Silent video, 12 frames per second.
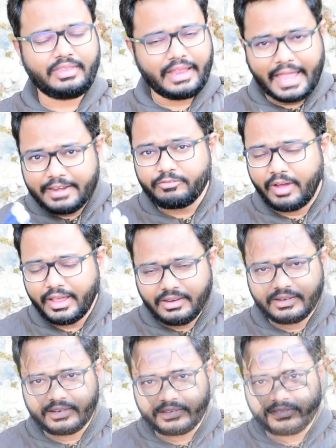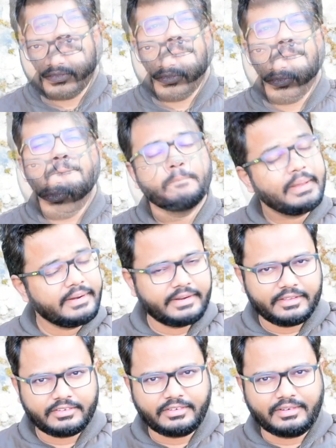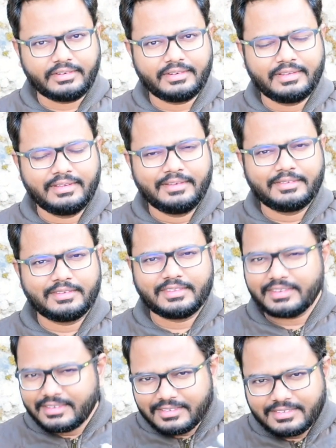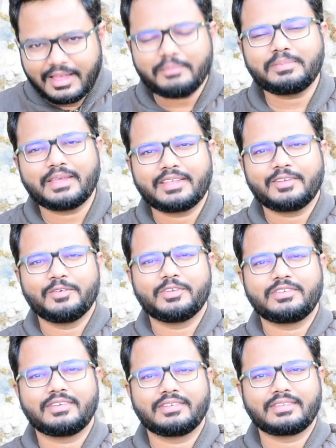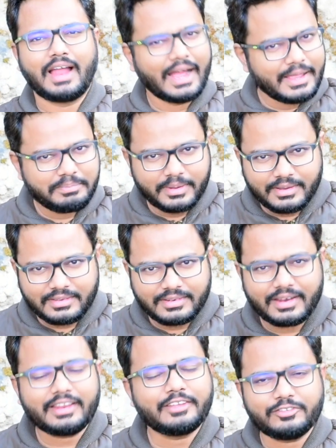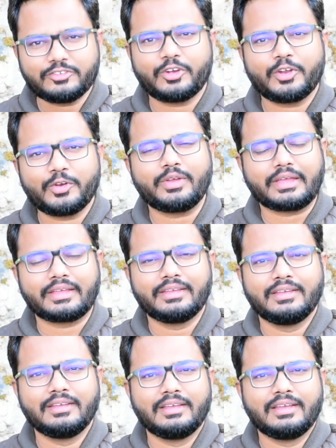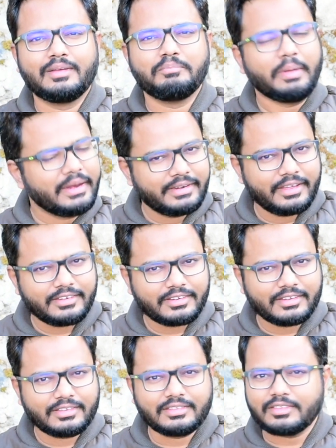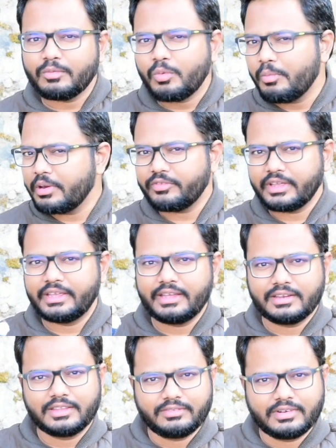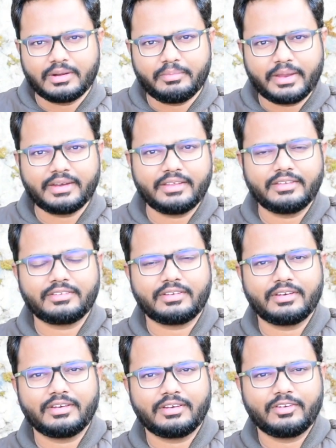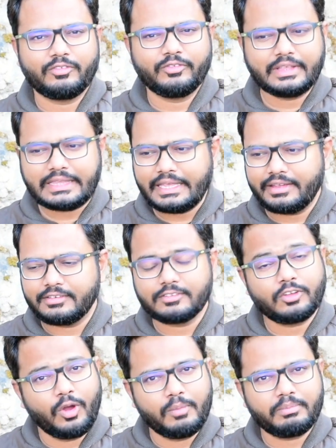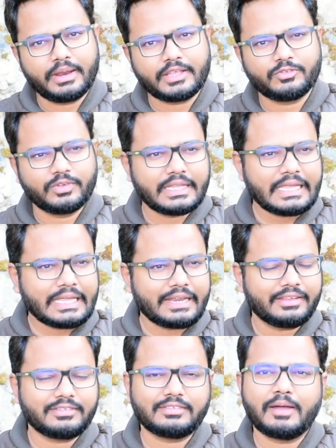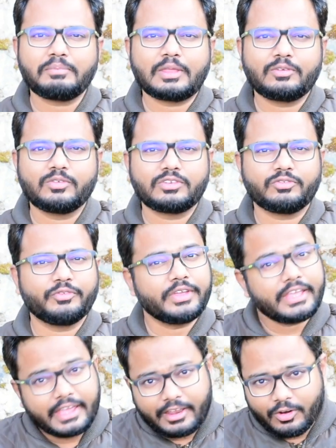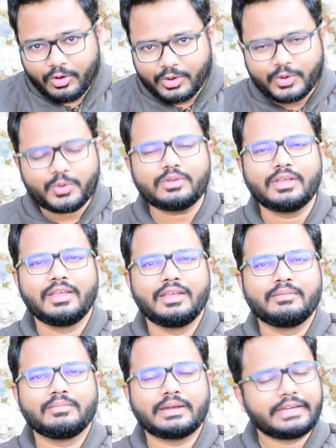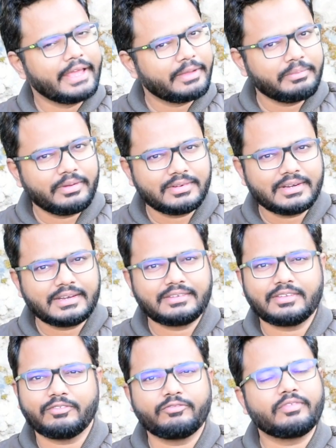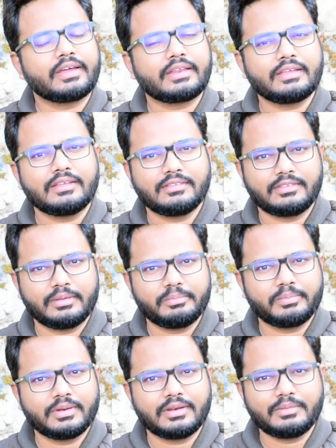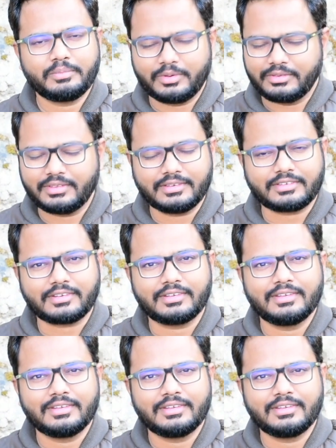And finally, meditation. So this is something which I personally enjoy doing. Meditation, the moment we hear the word meditation, we think it's complex. We think it is something which we cannot do. But take my word, it's a very simple procedure.